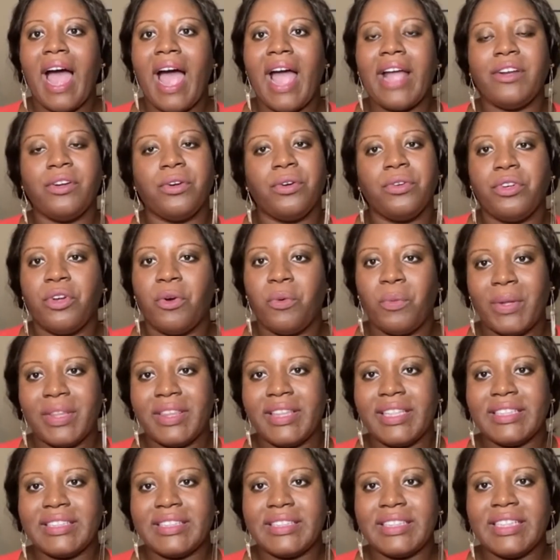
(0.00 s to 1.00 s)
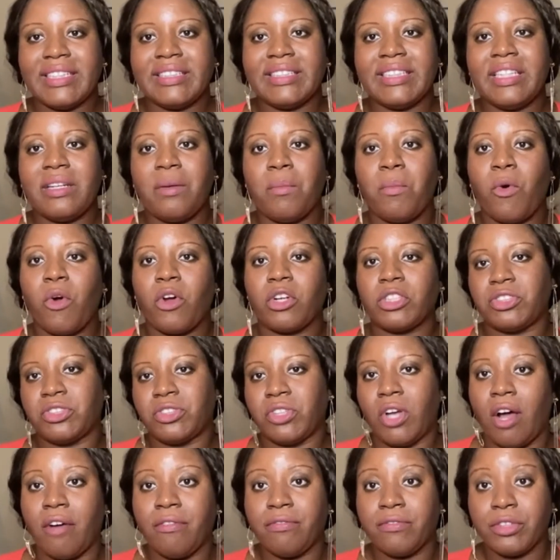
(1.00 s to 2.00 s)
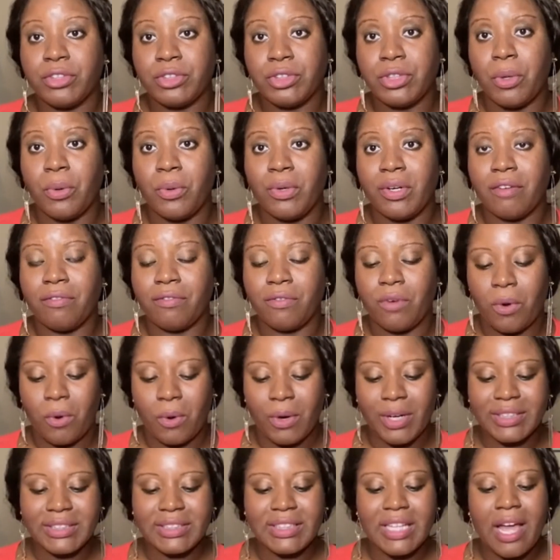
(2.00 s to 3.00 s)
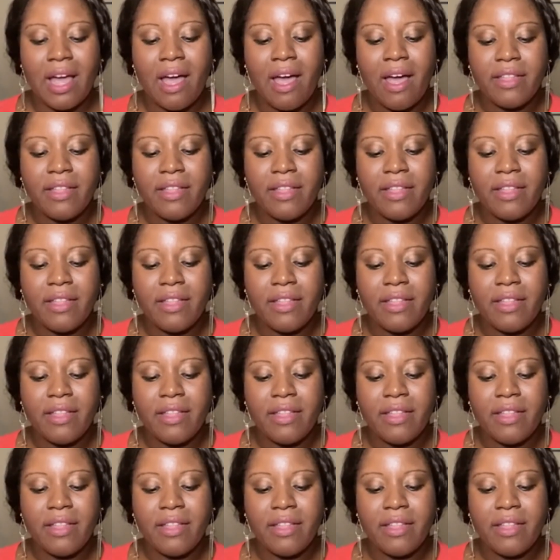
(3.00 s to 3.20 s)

I don't know what this is, in a more softer tone, of course.